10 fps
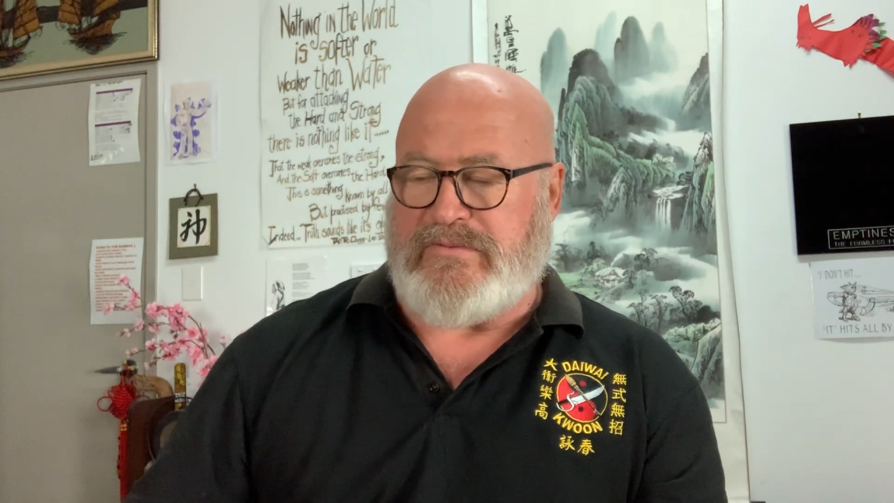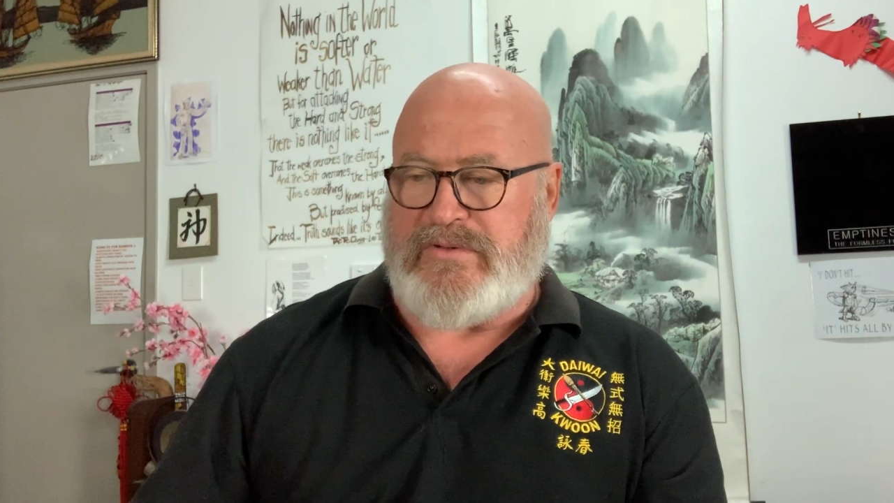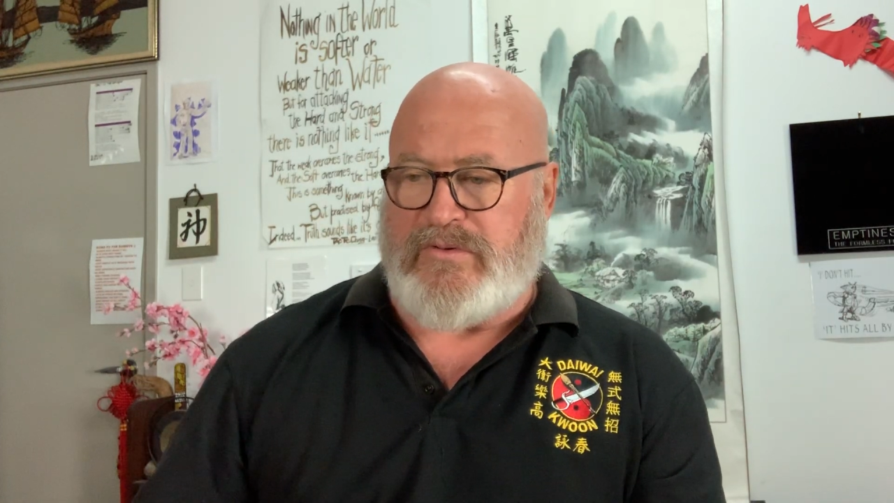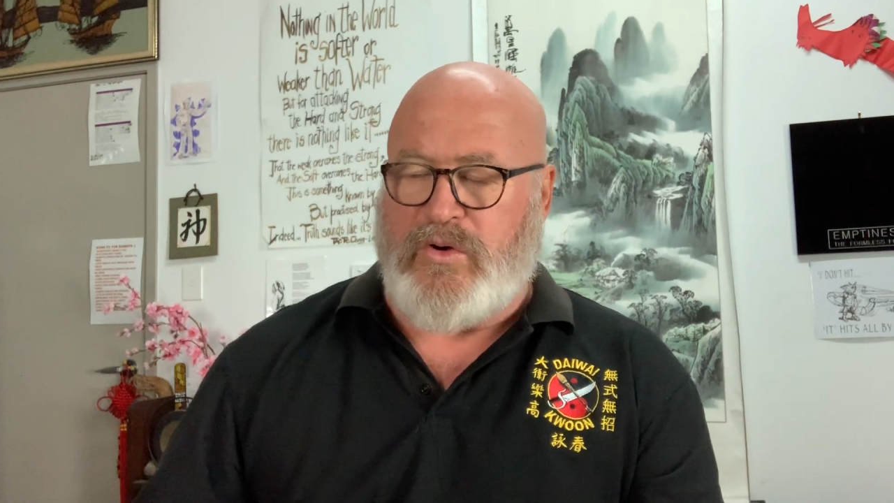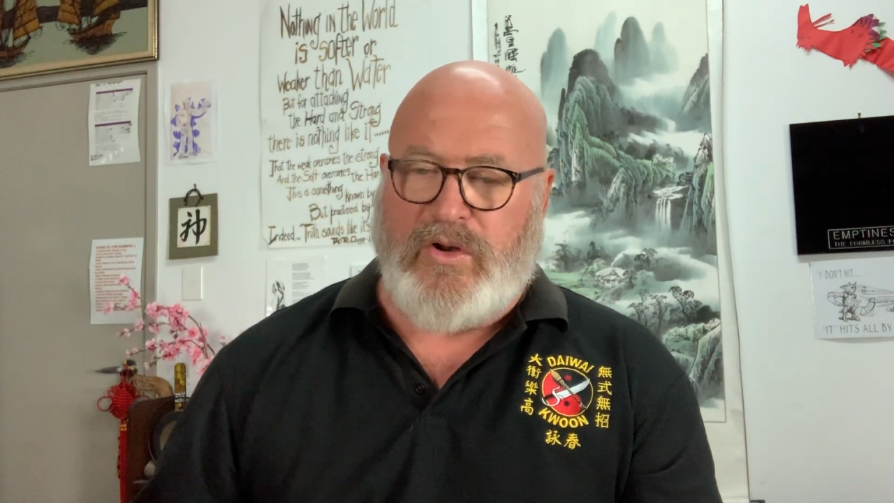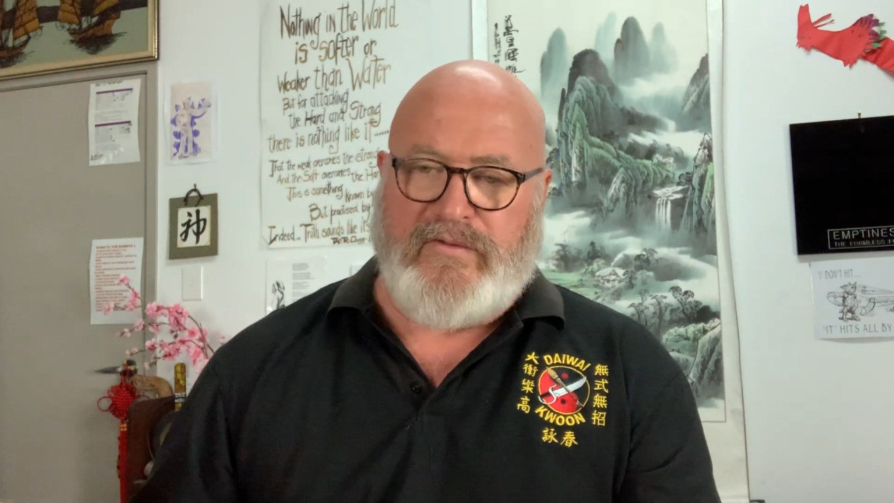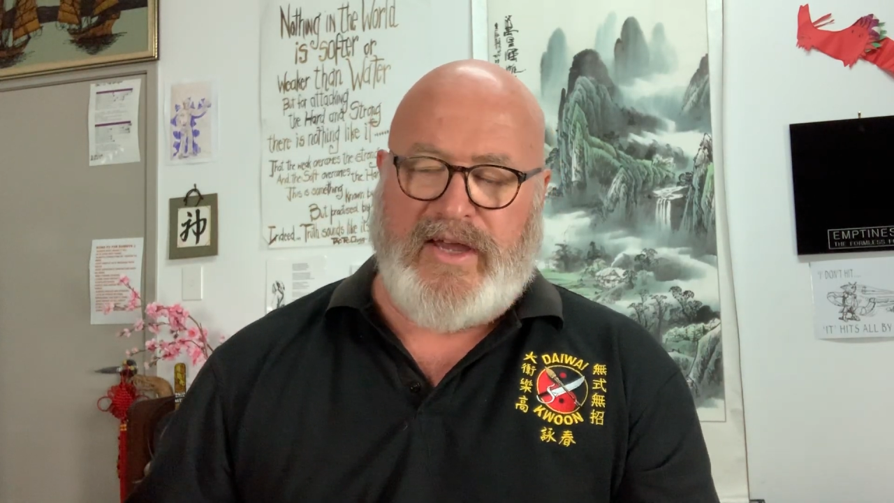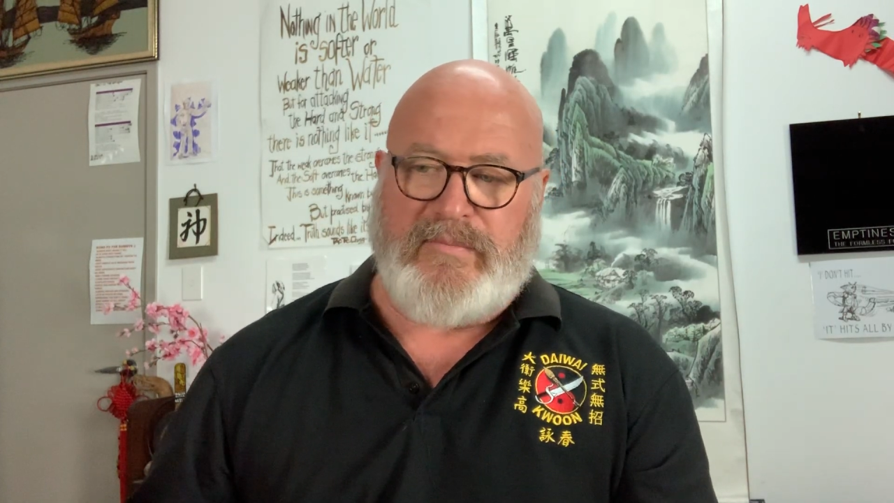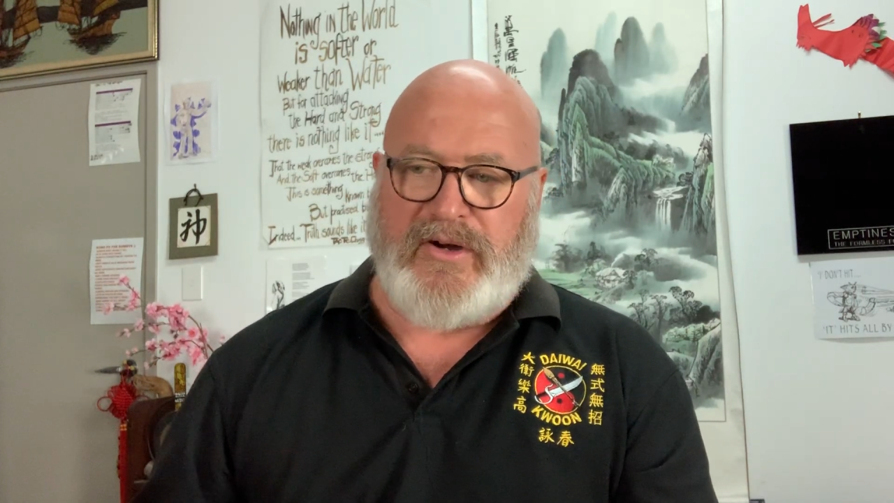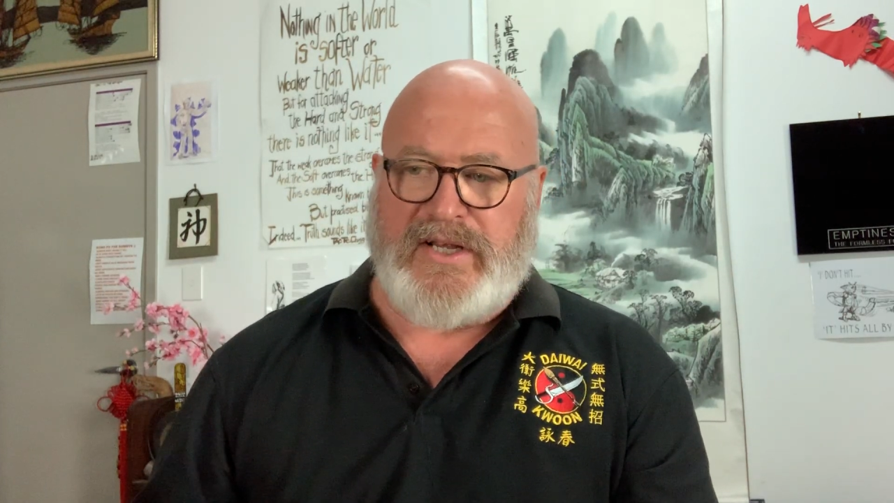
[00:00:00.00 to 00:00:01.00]
all of
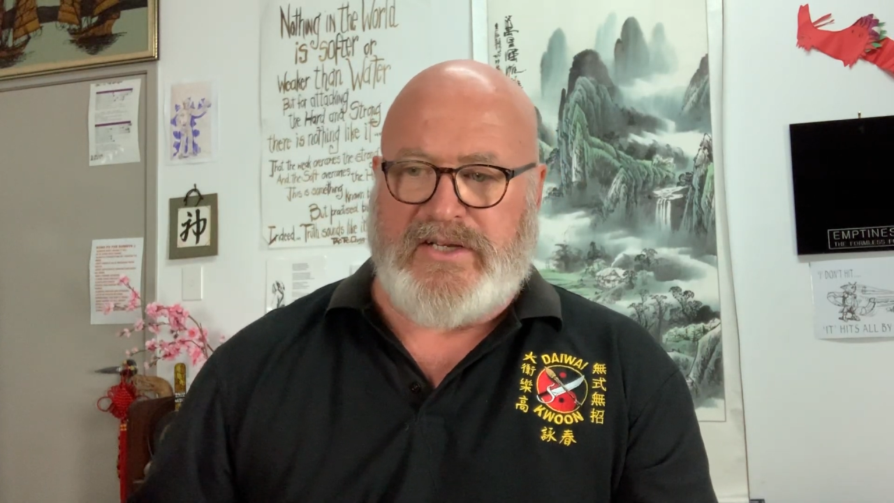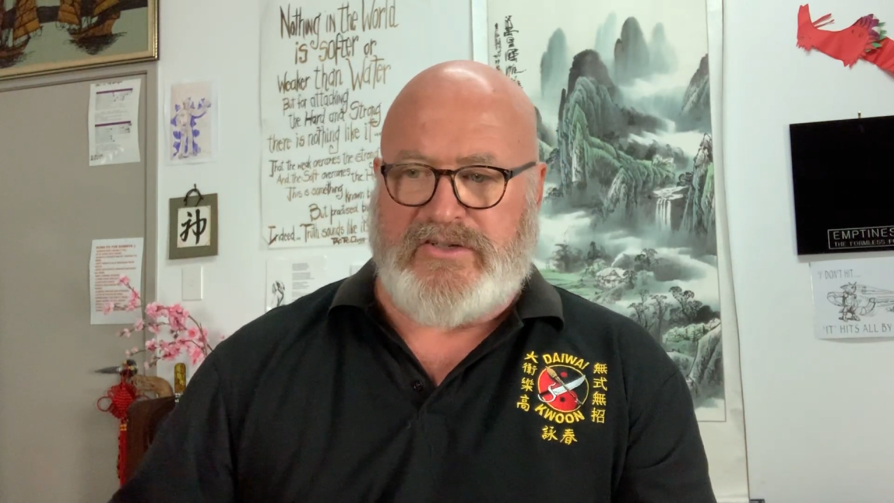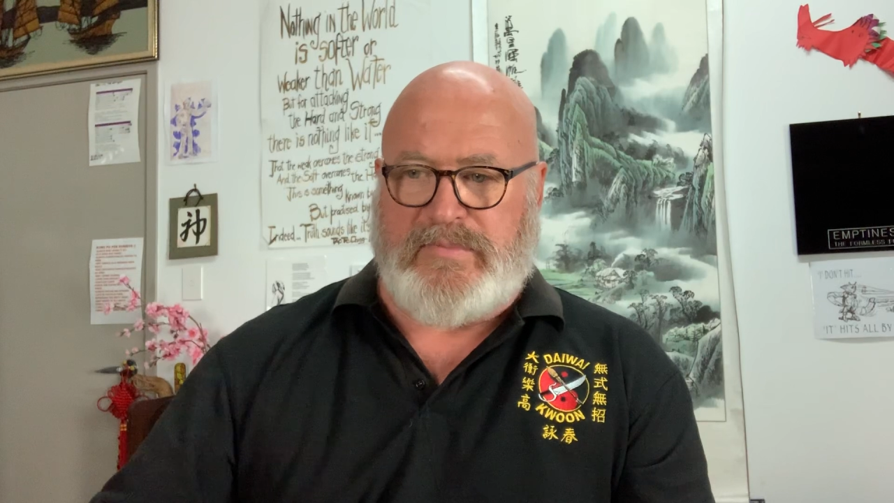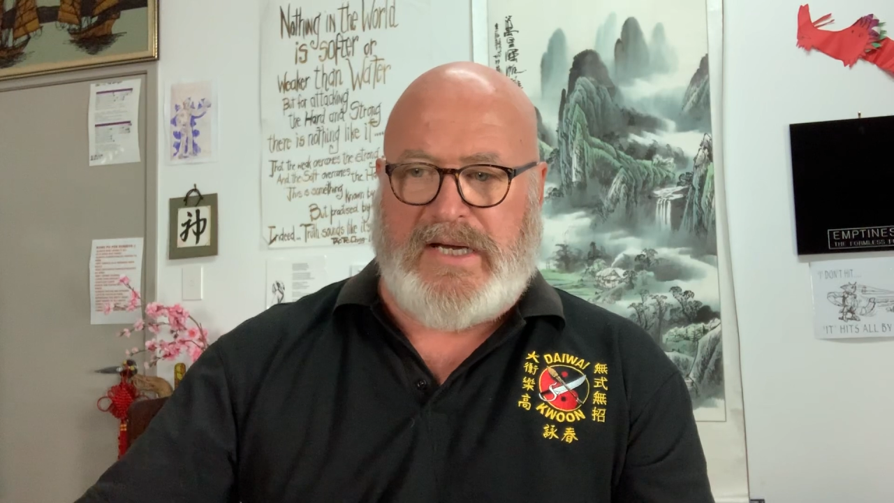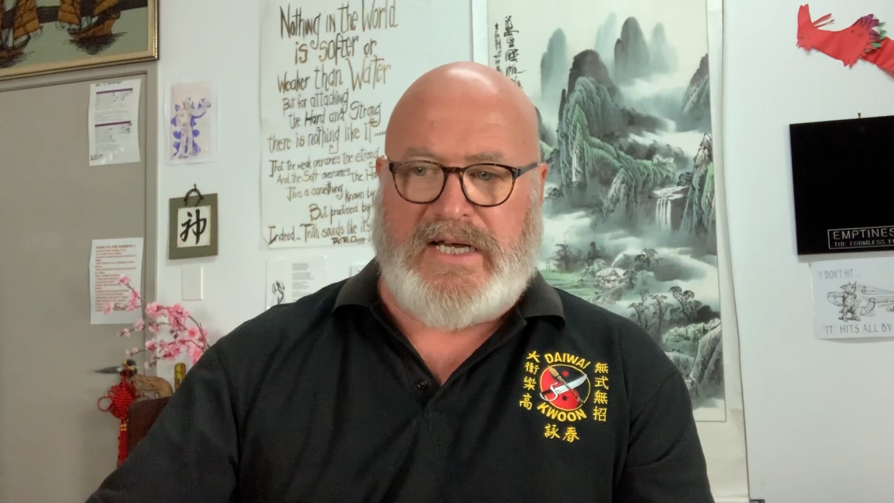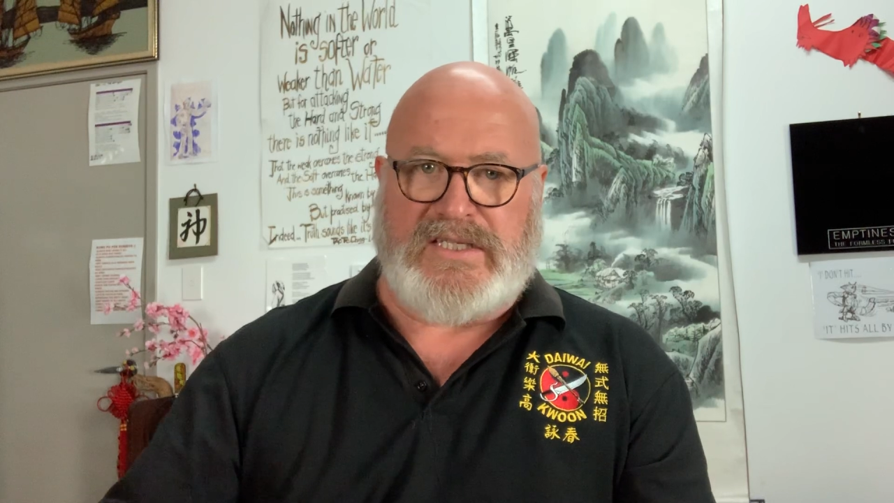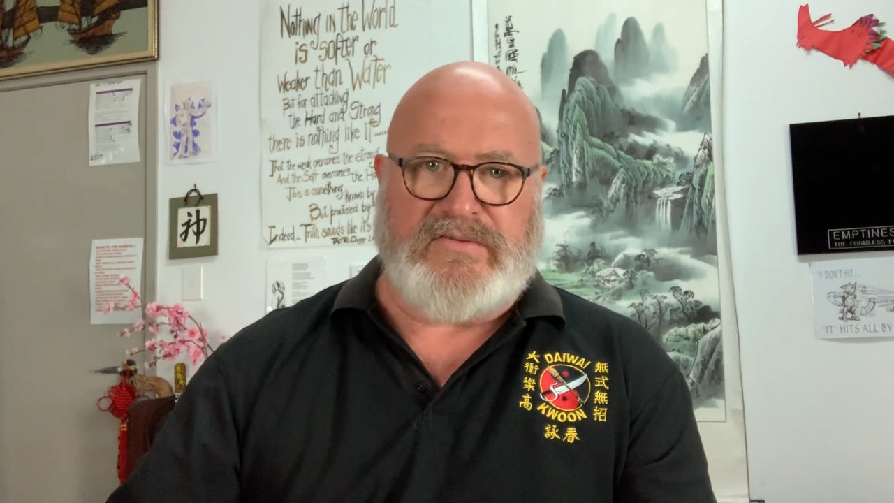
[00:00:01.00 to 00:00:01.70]
our body and to parts